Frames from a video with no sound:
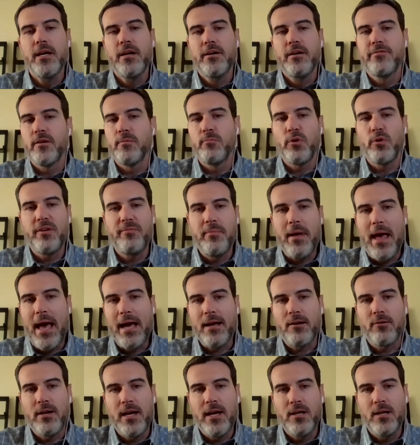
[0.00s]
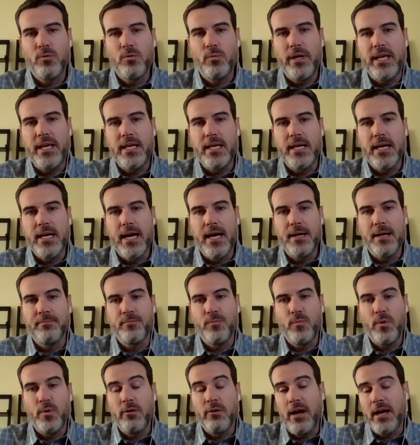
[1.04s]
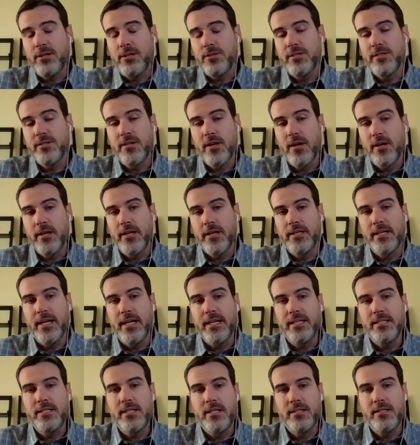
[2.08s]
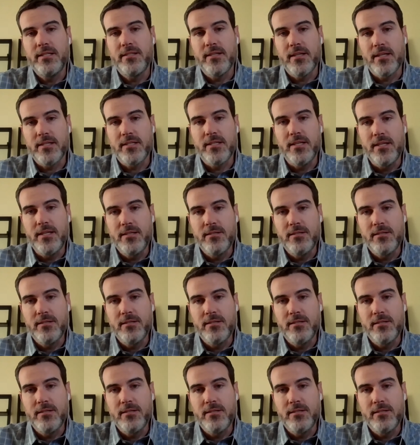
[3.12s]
For a brief background, we were actually started in 1960,